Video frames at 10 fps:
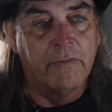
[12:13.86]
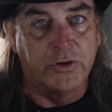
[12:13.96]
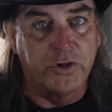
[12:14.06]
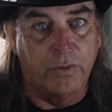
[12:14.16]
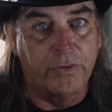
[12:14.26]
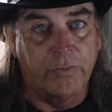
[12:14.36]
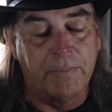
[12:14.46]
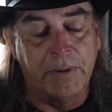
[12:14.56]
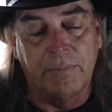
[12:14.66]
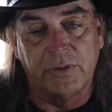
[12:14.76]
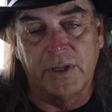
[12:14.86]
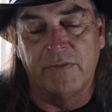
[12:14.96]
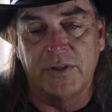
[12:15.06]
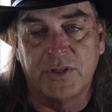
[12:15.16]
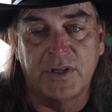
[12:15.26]
for two or three people to
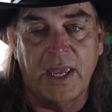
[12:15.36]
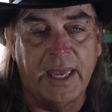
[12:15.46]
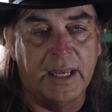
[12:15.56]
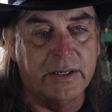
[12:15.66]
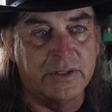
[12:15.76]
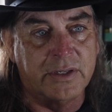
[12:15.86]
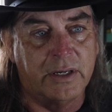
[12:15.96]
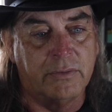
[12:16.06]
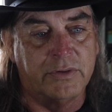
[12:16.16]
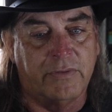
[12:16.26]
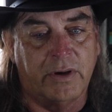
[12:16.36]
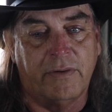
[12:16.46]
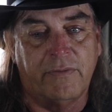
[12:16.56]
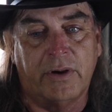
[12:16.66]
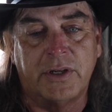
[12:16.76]
even stand. He said it was
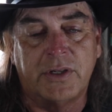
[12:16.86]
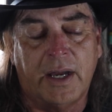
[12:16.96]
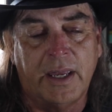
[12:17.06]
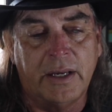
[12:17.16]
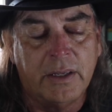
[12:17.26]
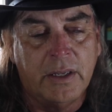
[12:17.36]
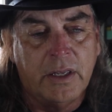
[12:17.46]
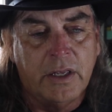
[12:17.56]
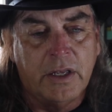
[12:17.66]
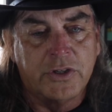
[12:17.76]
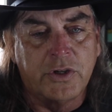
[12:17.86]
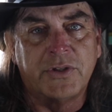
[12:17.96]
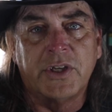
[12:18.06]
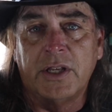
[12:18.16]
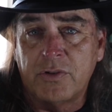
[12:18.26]
very very tight. So
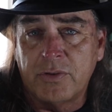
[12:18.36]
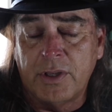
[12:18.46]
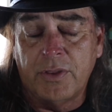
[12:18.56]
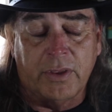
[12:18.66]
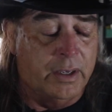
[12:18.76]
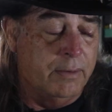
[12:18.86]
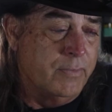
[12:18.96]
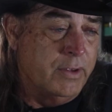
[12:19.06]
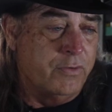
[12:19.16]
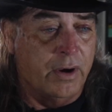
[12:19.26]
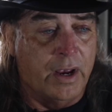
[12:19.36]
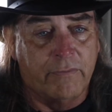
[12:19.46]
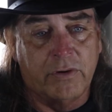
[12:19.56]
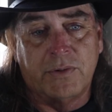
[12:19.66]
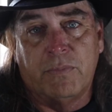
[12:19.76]
it's an interesting thing if you're
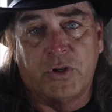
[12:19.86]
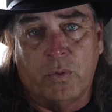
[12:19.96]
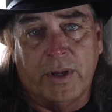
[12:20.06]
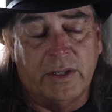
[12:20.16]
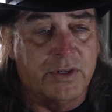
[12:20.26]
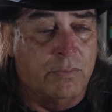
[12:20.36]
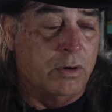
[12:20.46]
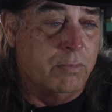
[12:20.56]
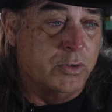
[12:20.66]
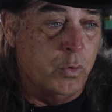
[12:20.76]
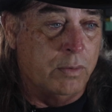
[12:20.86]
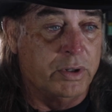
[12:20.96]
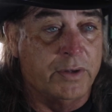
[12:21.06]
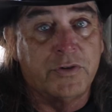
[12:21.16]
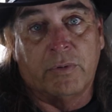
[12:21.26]
ever between somewhere between
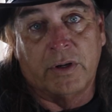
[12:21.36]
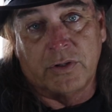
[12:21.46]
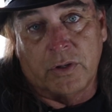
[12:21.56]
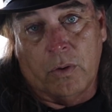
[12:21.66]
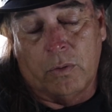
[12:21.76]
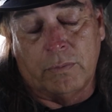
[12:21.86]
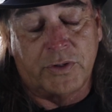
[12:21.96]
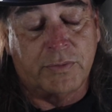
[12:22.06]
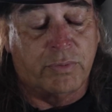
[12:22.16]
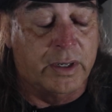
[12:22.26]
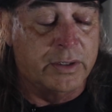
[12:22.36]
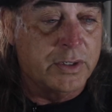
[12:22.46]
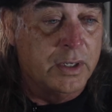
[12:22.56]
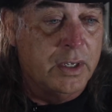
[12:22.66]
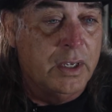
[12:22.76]
Bluff Springs and Holmes Springs,